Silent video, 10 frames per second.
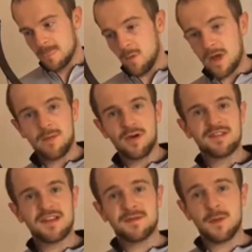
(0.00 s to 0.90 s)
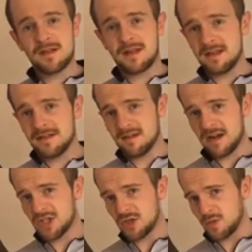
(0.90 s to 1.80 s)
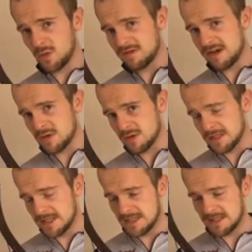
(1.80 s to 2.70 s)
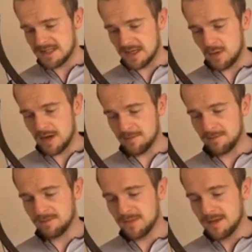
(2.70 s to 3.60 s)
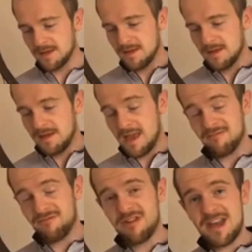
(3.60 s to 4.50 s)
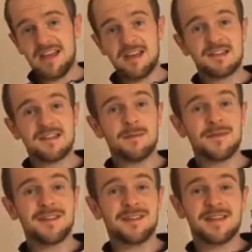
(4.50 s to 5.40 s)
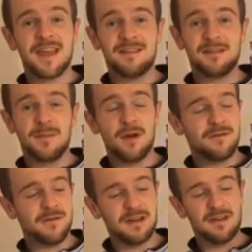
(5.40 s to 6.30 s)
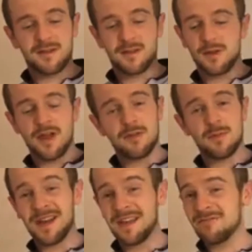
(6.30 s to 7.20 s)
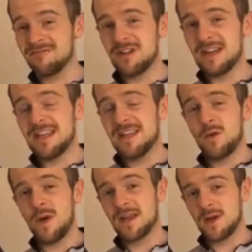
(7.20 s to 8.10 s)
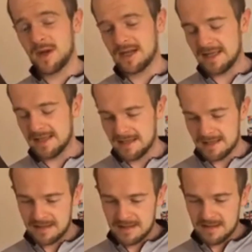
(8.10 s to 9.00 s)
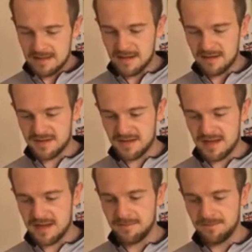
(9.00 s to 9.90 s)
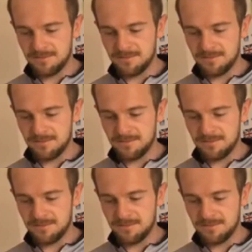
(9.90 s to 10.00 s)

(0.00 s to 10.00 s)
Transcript: well, about 6 weeks later, I shot a world record. So it really is something that takes your bow fitness to another place really quite quickly. There's a